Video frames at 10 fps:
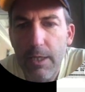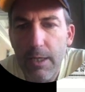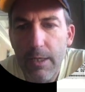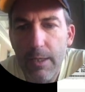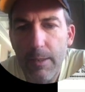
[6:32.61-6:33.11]

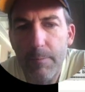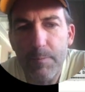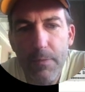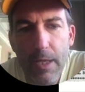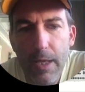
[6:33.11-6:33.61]

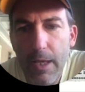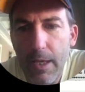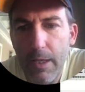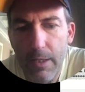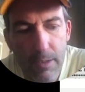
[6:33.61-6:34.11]

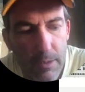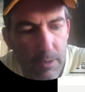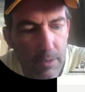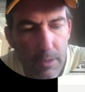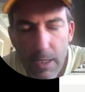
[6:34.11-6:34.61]

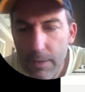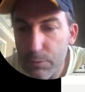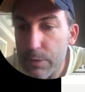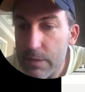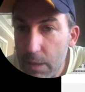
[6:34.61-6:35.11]
And as
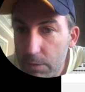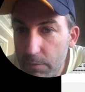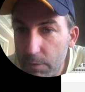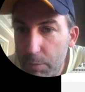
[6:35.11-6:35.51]
a result of the